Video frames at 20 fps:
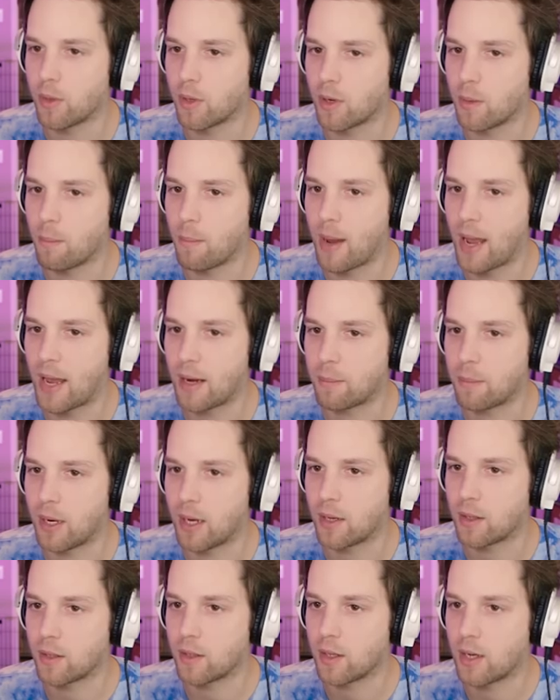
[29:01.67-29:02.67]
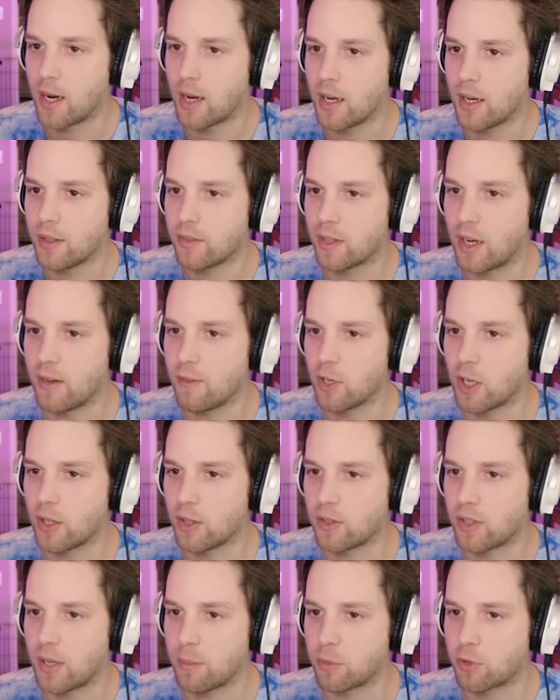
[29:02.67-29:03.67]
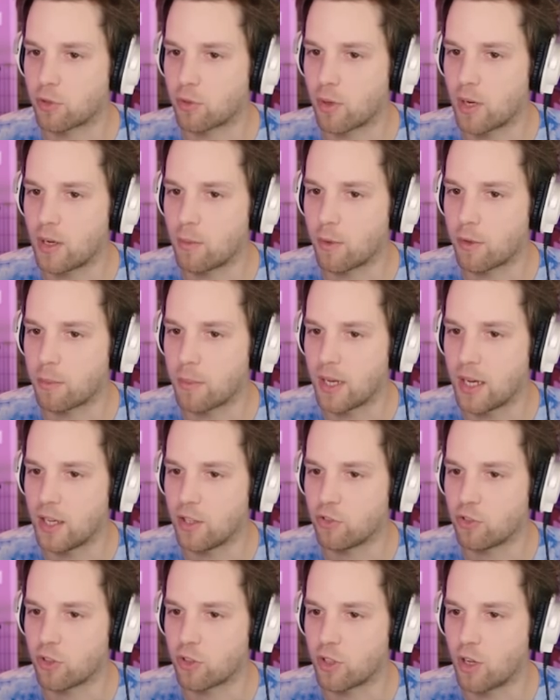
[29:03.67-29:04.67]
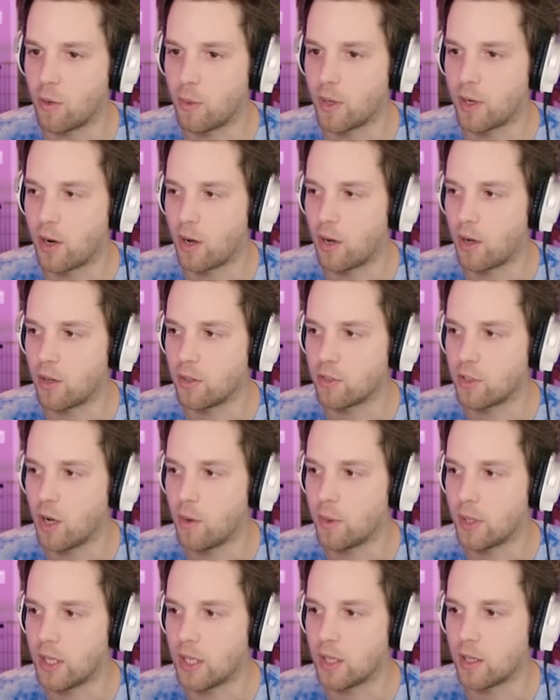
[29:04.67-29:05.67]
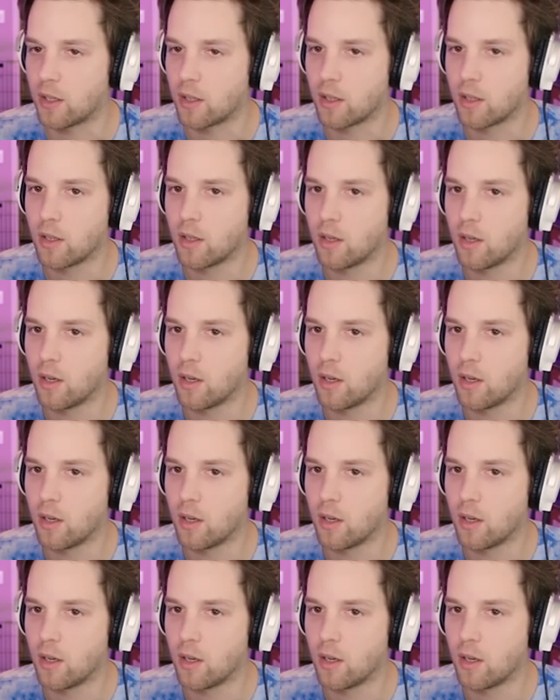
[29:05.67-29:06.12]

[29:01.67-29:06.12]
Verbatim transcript: you're a madman. He's not even on the same screen with me. He's just going all going in.